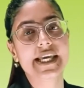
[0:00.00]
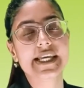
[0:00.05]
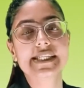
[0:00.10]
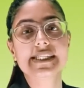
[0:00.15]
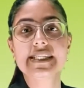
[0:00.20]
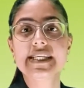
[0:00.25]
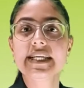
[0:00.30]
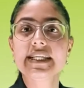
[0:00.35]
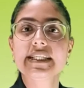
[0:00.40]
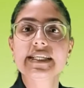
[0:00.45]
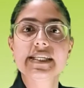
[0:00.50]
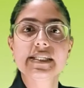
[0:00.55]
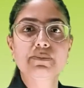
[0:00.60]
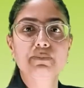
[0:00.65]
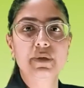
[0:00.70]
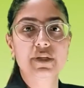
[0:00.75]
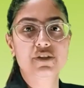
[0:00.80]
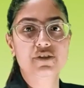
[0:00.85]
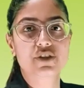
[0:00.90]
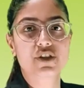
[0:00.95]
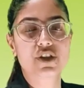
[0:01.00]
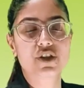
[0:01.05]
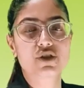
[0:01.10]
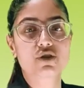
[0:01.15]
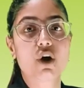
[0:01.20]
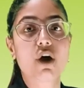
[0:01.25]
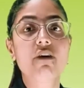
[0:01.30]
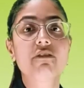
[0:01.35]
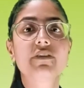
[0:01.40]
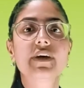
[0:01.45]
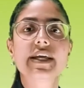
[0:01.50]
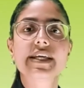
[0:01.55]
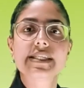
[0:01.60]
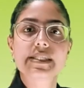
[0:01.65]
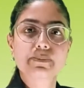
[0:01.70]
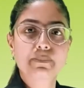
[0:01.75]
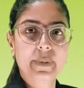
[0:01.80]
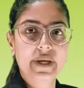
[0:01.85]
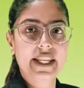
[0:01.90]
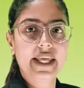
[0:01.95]
See these pictures of
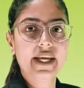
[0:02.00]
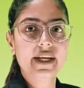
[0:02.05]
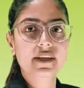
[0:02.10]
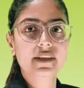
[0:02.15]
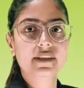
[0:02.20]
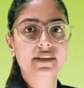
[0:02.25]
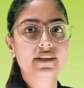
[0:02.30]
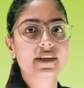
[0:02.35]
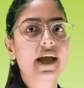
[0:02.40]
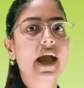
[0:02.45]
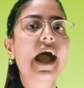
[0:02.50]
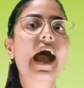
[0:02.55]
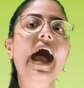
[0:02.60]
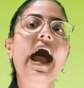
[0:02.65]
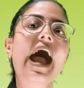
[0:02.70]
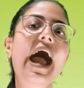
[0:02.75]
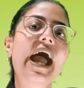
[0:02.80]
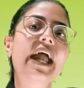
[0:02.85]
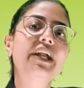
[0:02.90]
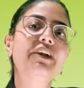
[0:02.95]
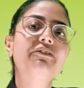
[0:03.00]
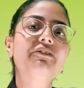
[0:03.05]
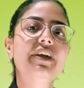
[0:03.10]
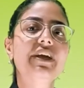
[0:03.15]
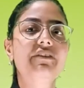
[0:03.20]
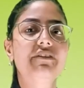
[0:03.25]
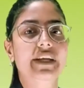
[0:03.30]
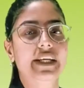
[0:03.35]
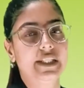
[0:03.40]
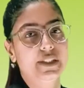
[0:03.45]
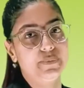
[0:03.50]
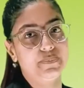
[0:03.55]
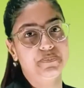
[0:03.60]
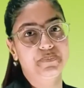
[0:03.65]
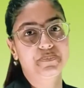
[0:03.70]
spinning and weaving.